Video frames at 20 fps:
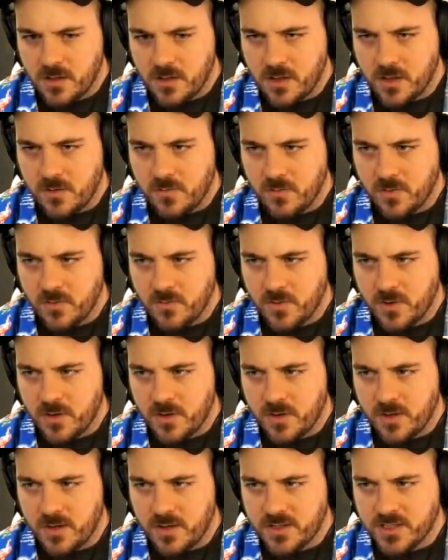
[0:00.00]
Like we're,
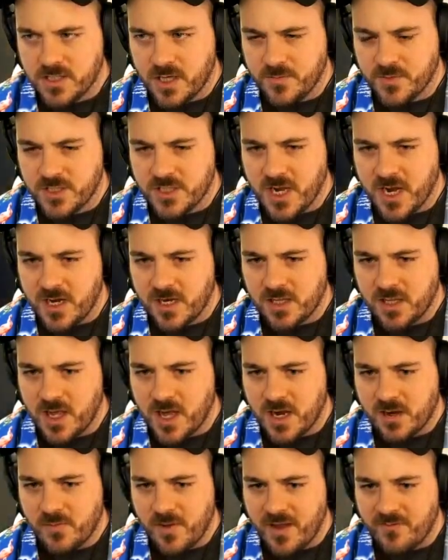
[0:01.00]
we're it's almost nine
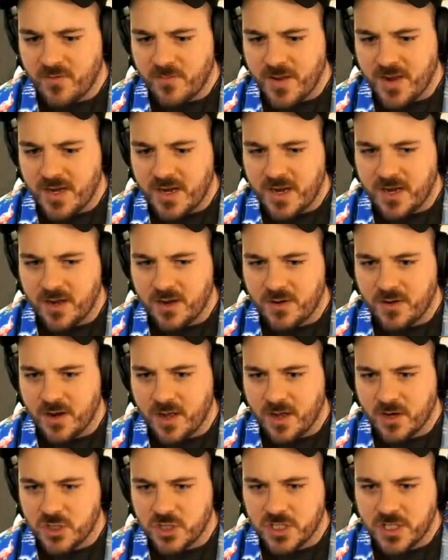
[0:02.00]
o'clock. We haven't made eight hundred
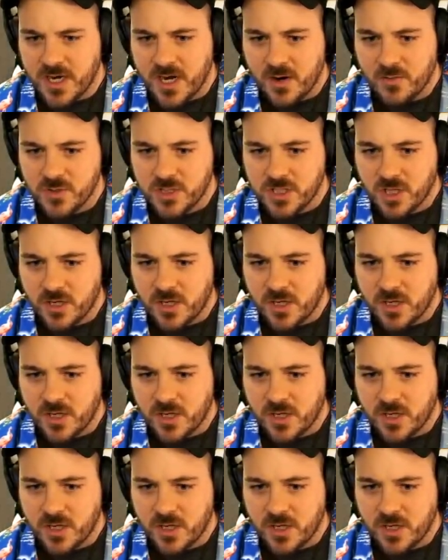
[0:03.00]
dollars today. It was